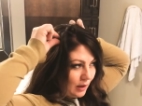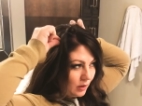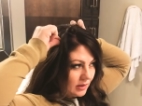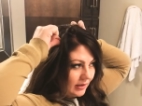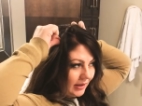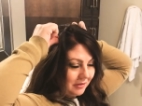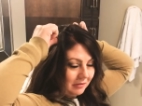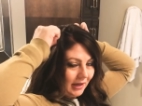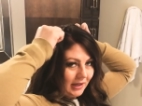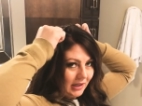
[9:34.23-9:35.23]
now it's like
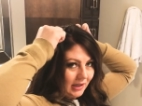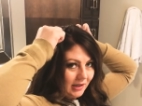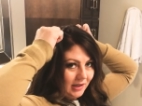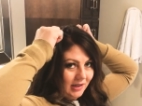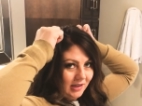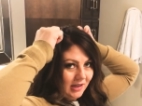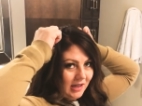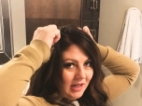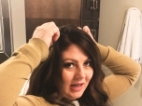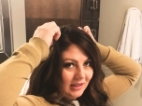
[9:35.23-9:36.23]
right here.
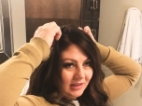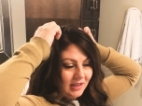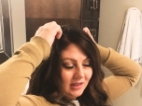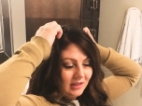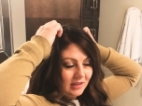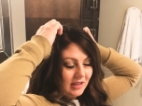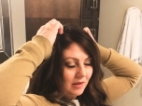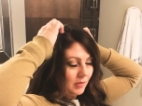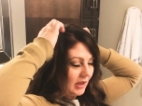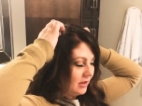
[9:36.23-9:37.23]
And
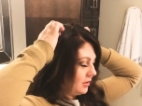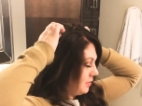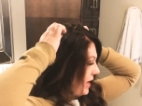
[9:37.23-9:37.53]
then when I turn